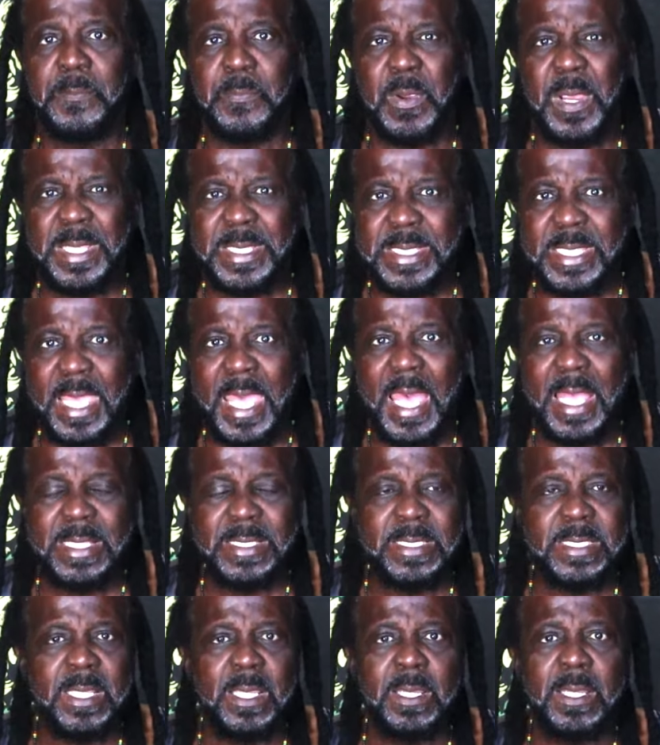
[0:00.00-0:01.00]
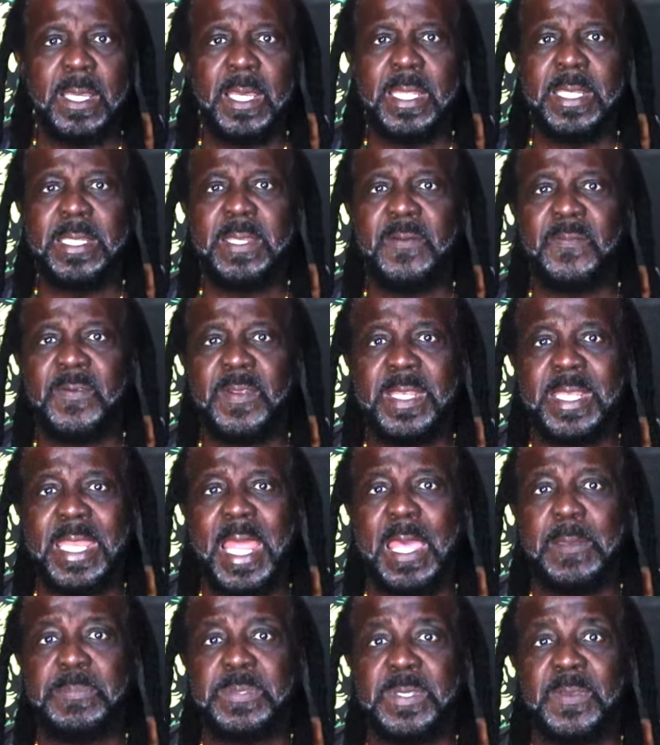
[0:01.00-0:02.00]
breast cancer, and different
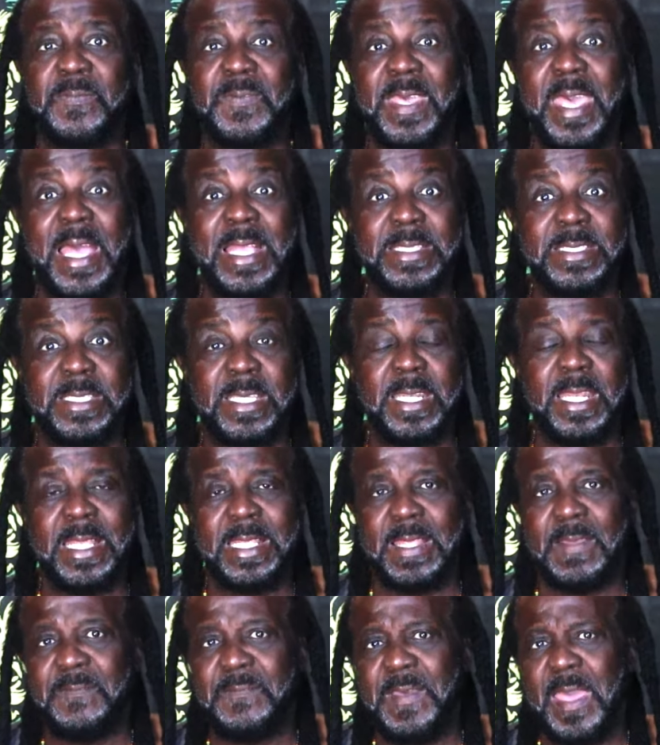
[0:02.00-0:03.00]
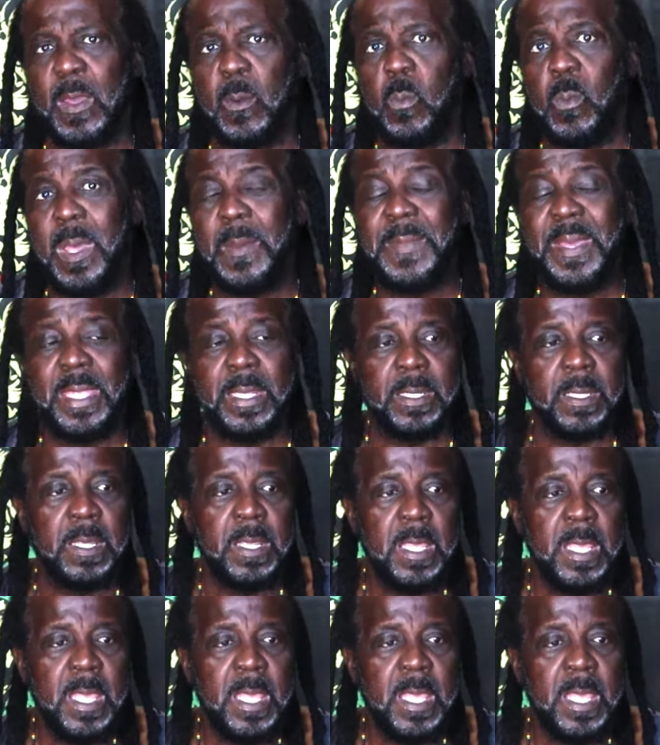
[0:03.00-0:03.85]
types of cancer that affect women.